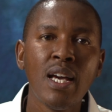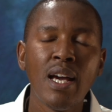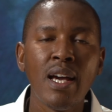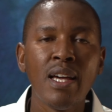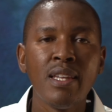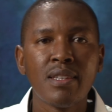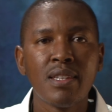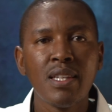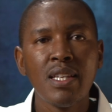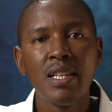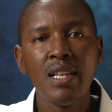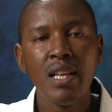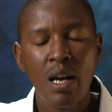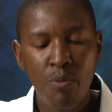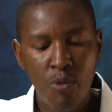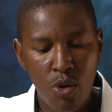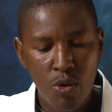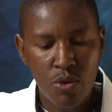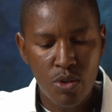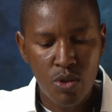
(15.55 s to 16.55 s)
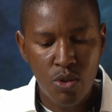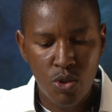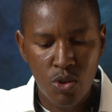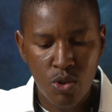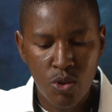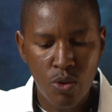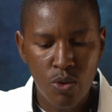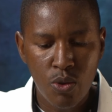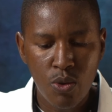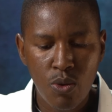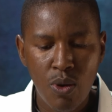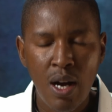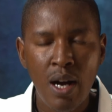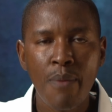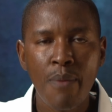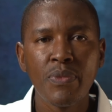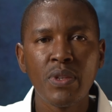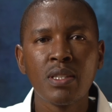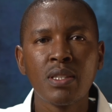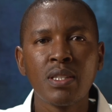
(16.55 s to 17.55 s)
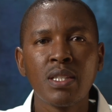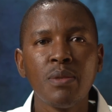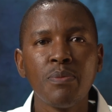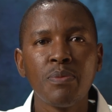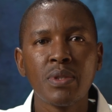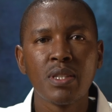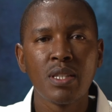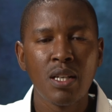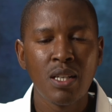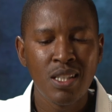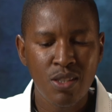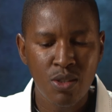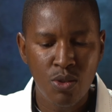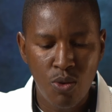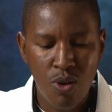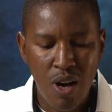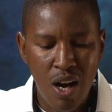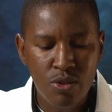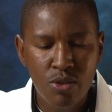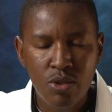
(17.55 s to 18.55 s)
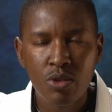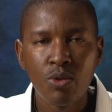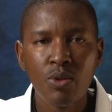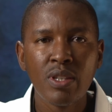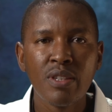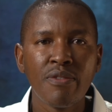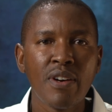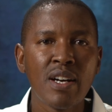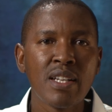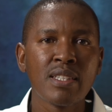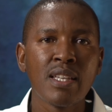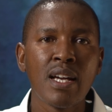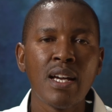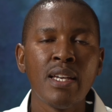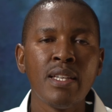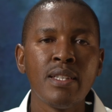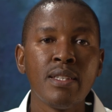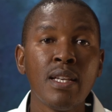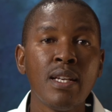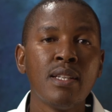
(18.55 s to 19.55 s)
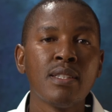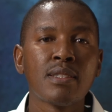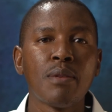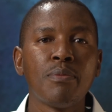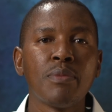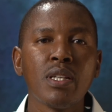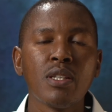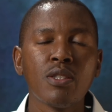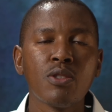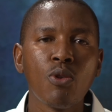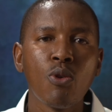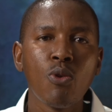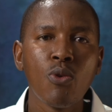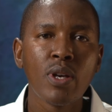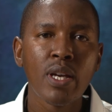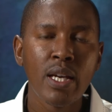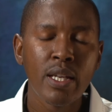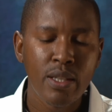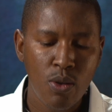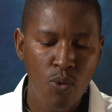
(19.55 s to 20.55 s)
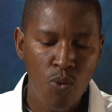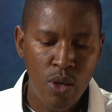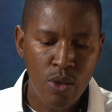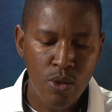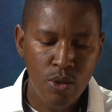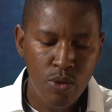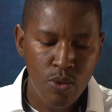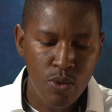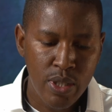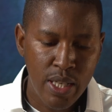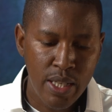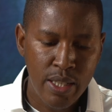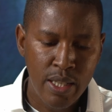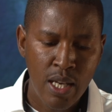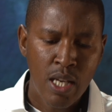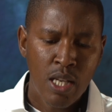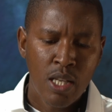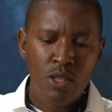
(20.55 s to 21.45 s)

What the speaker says: and thirdly, I'm going to show you tips as to how to do it faster and some things to look at when you do that.